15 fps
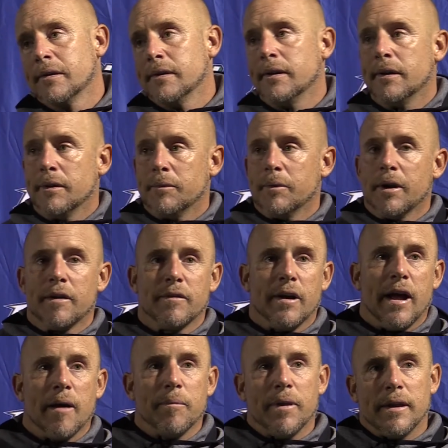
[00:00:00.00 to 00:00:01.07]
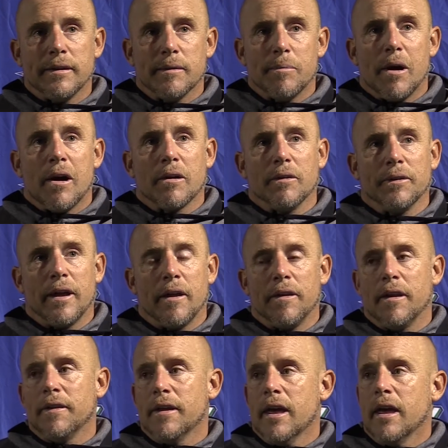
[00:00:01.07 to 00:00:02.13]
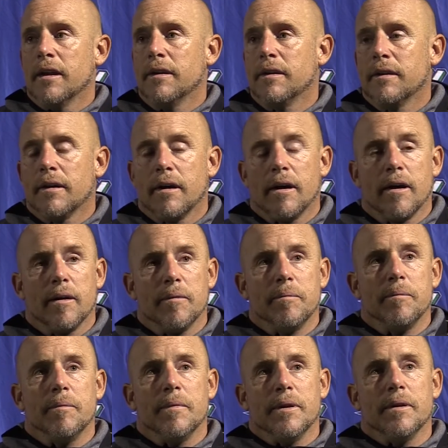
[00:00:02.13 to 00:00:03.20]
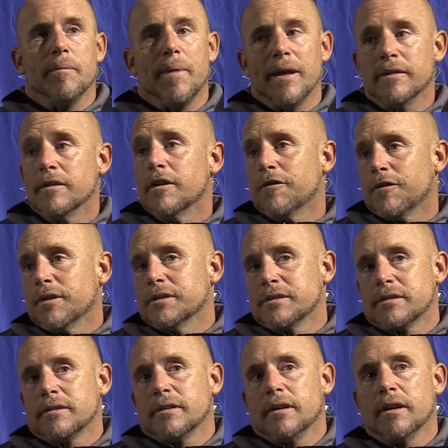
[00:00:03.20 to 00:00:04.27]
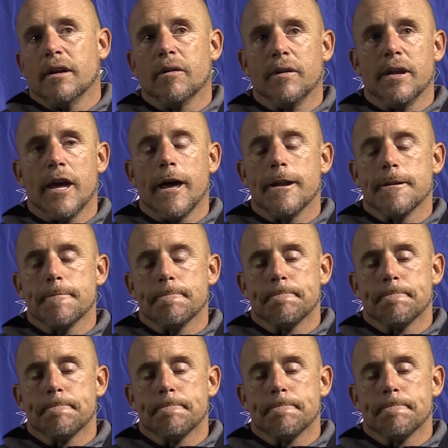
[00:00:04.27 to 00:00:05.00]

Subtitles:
you know, whatever happened, that debacle down on the end, made the difference, you know, in the end.